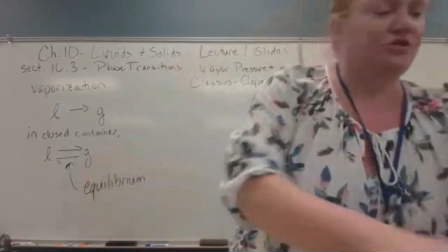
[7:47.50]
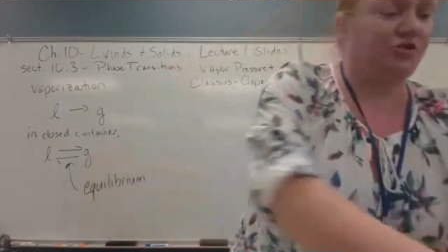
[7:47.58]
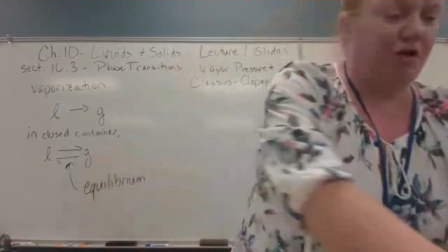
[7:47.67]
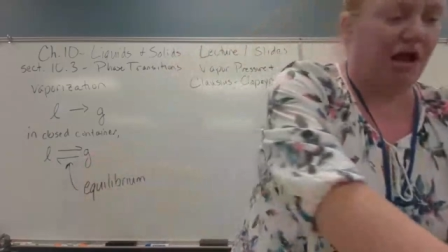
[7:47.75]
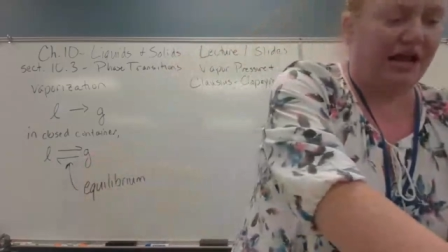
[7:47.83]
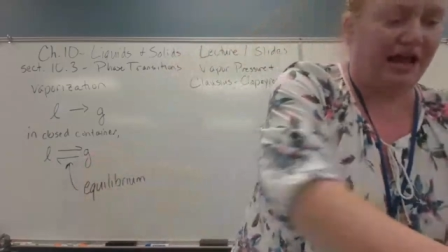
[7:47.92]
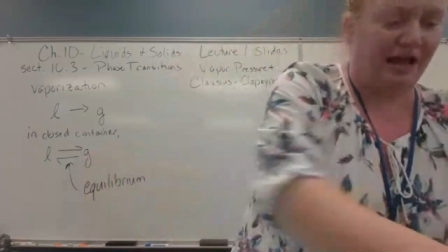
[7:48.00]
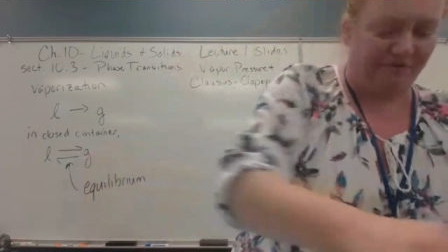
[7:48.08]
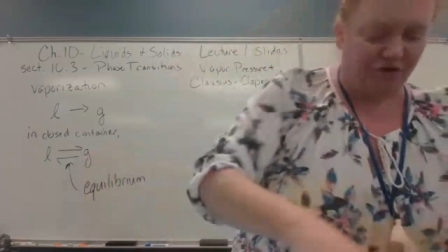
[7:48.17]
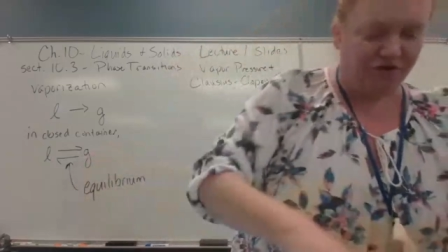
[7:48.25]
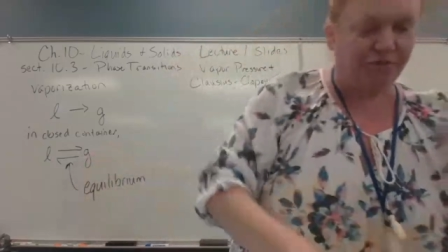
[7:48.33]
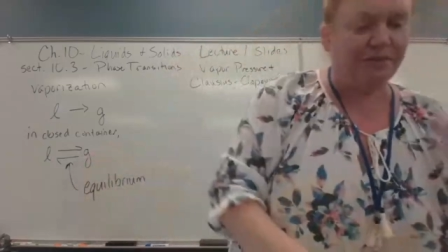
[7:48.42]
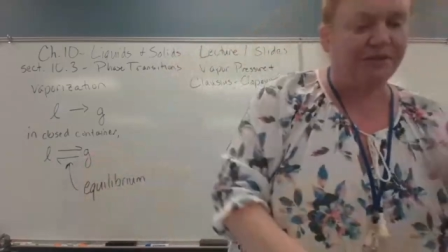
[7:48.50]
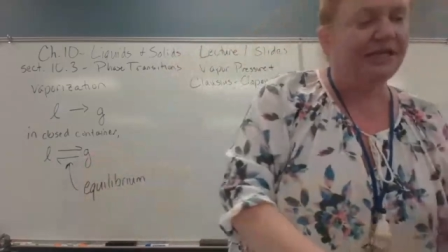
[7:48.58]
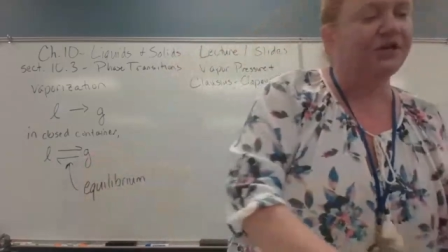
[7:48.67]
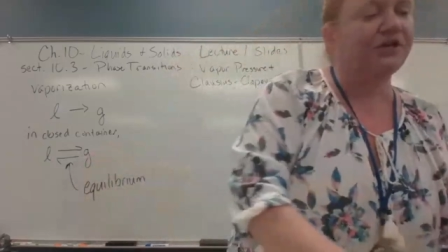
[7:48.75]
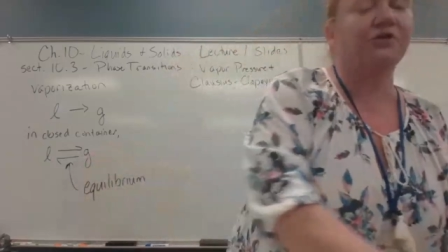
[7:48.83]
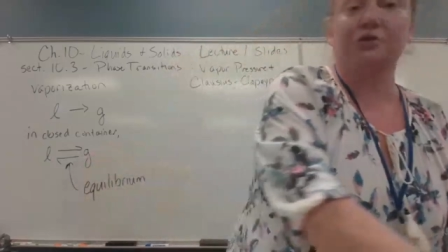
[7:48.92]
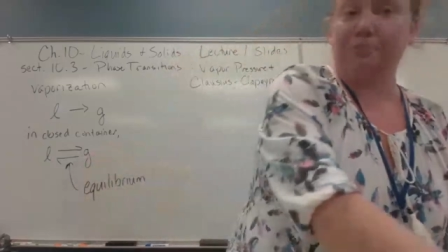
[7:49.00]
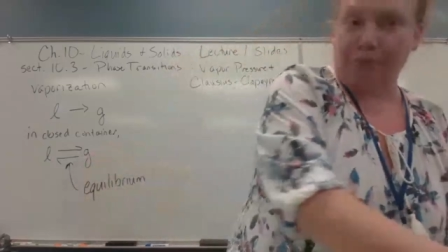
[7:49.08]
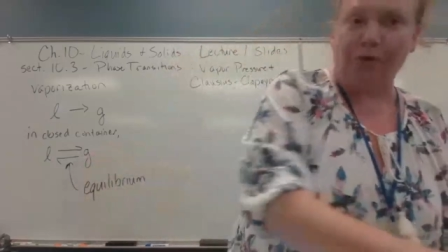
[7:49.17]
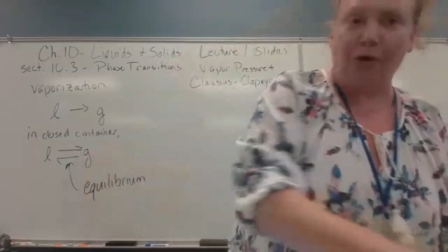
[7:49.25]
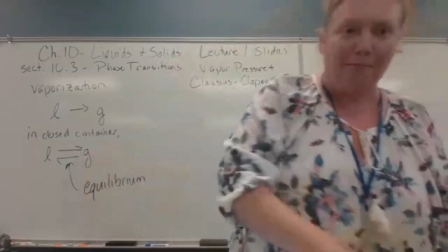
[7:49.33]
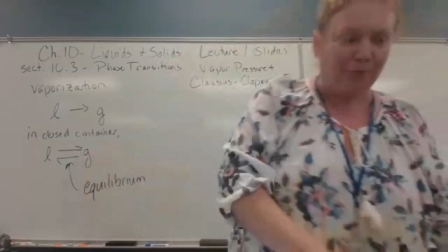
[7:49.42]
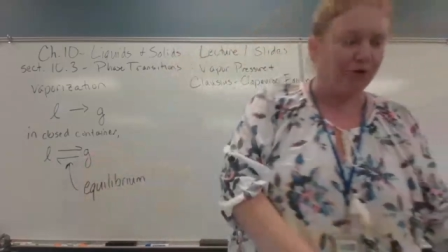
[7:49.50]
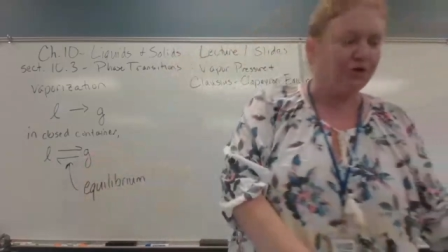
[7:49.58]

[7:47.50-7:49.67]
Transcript: and solids do not have? There's a particular